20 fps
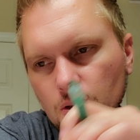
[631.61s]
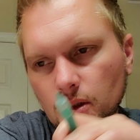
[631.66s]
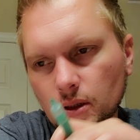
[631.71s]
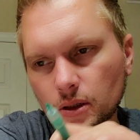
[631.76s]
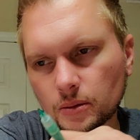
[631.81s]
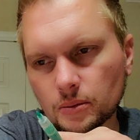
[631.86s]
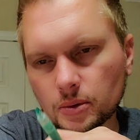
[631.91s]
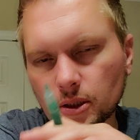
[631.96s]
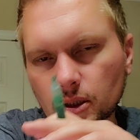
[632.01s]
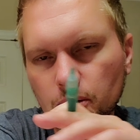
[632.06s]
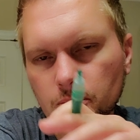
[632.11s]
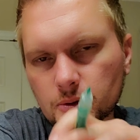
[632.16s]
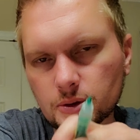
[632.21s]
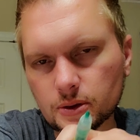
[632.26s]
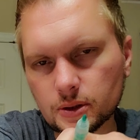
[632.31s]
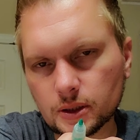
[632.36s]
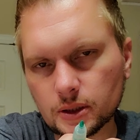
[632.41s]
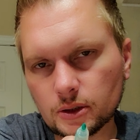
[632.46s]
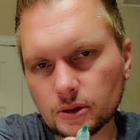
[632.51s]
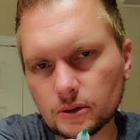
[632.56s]
It becomes
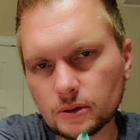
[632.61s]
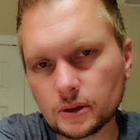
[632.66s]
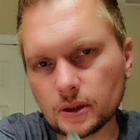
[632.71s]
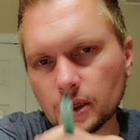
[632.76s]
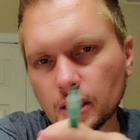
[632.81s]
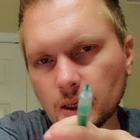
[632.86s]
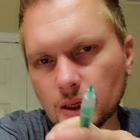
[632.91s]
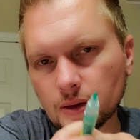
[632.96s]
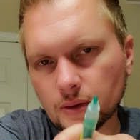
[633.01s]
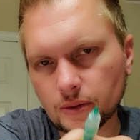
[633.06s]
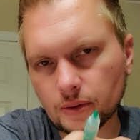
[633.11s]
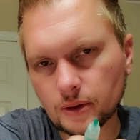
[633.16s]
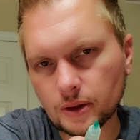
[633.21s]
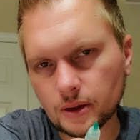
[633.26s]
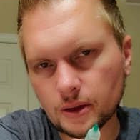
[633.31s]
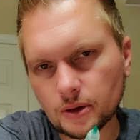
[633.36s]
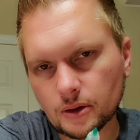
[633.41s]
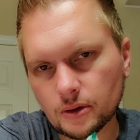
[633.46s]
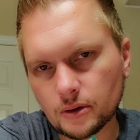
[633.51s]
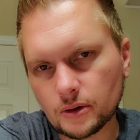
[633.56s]
thinner and
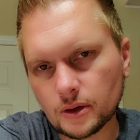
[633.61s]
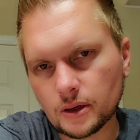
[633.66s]
thinner